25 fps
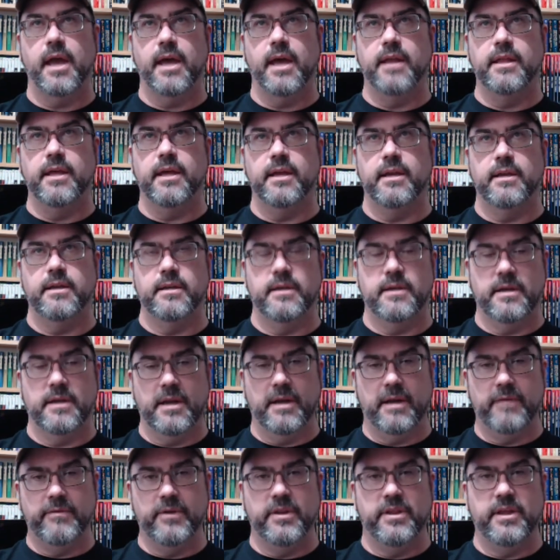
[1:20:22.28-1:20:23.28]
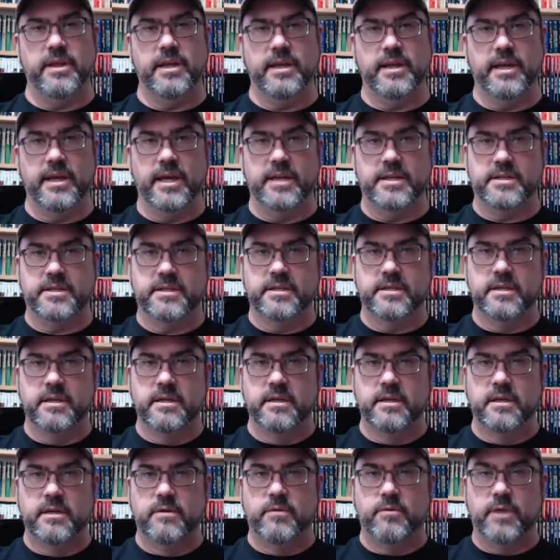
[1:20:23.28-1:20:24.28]
And then everything gets
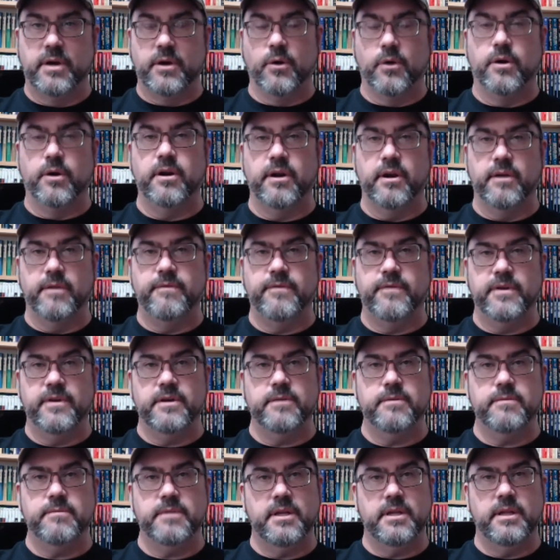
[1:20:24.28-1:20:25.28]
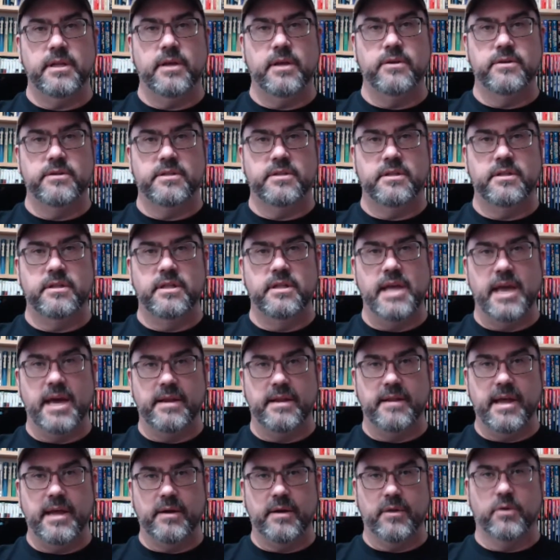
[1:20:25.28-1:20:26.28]
recorded and filmed, and those
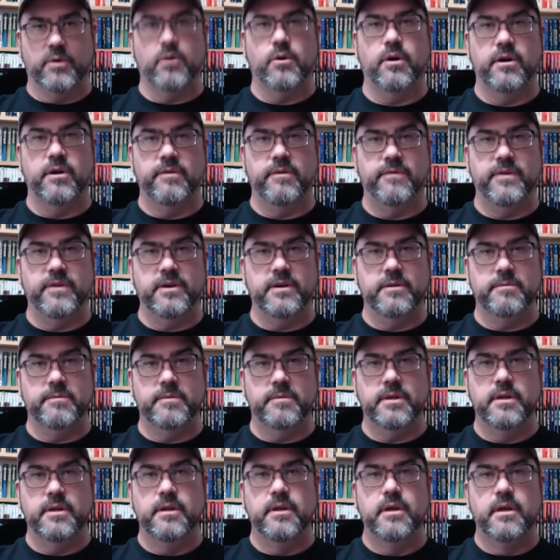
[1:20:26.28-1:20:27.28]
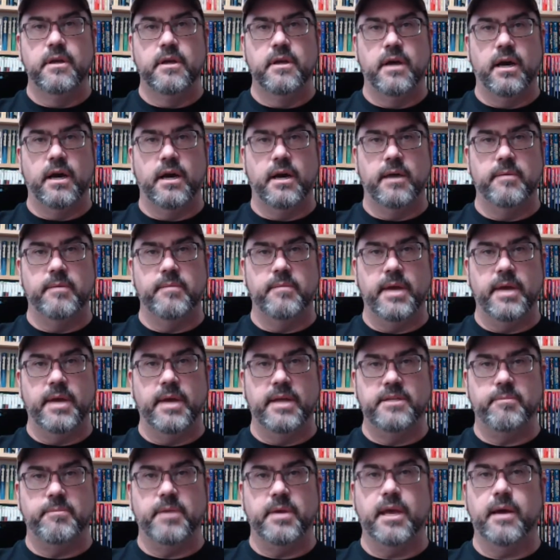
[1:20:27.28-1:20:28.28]
that recorded and filmed
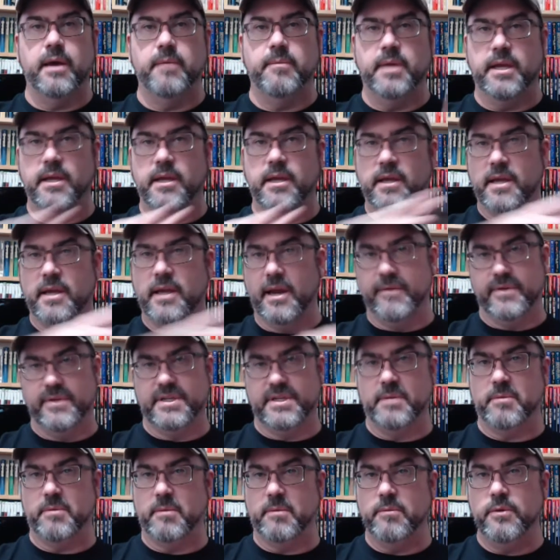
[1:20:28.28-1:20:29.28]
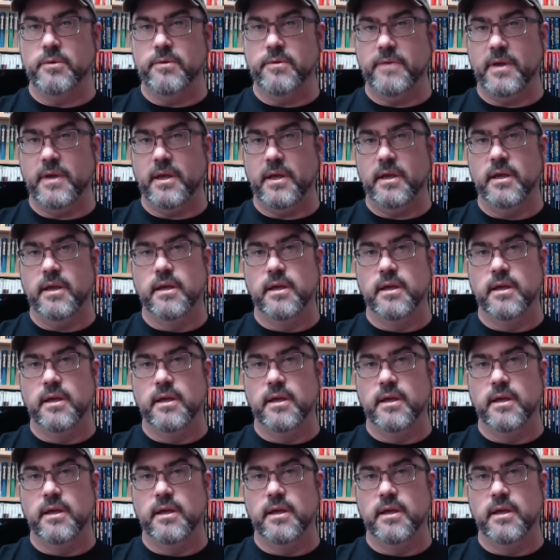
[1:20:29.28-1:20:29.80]
in kind of a separate movie.